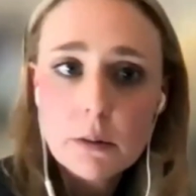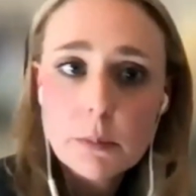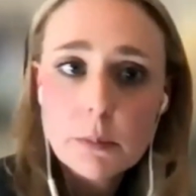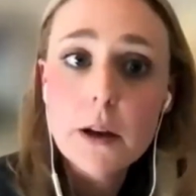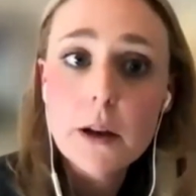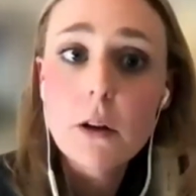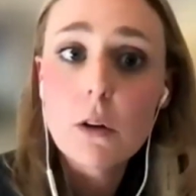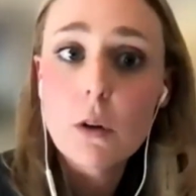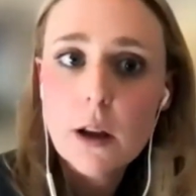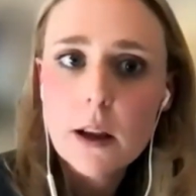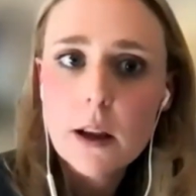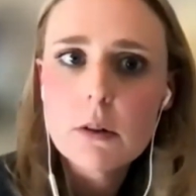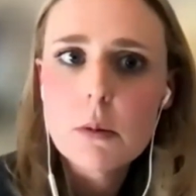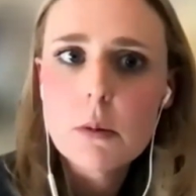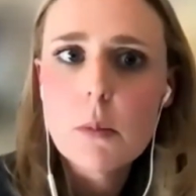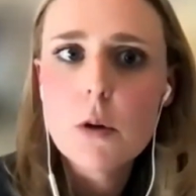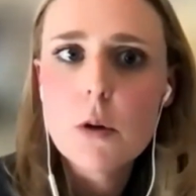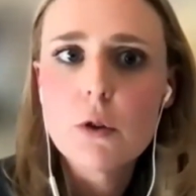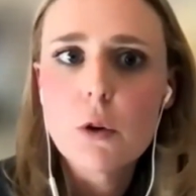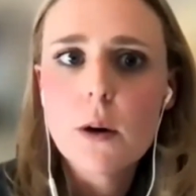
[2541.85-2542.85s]
but you're looking to
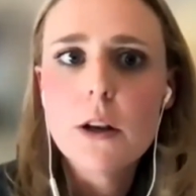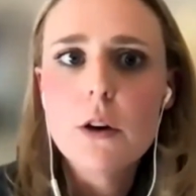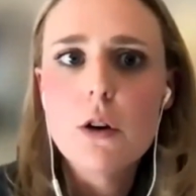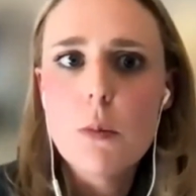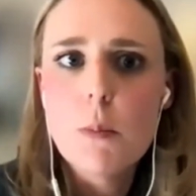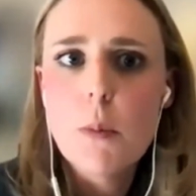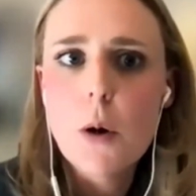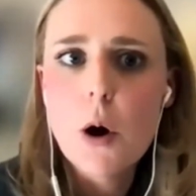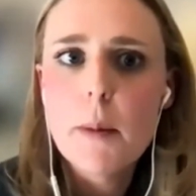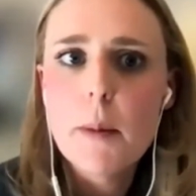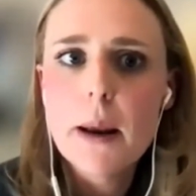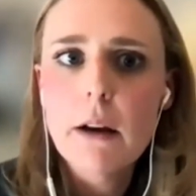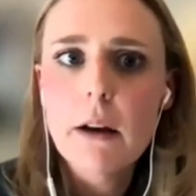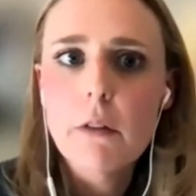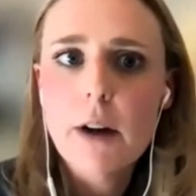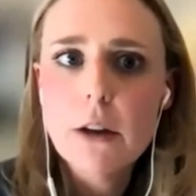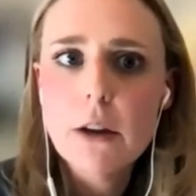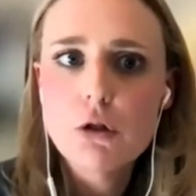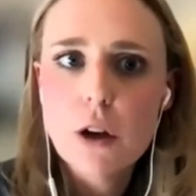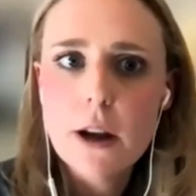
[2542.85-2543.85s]
move to a new permitting
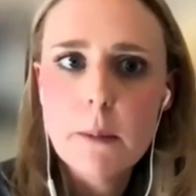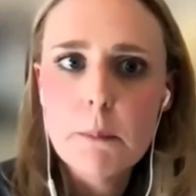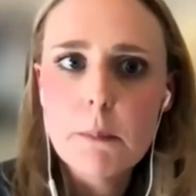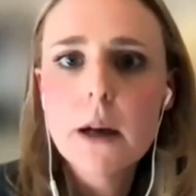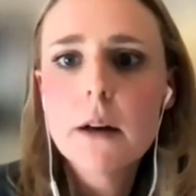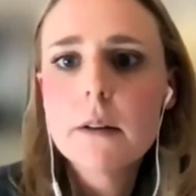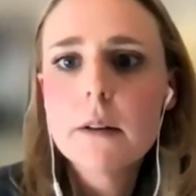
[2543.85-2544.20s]
regime.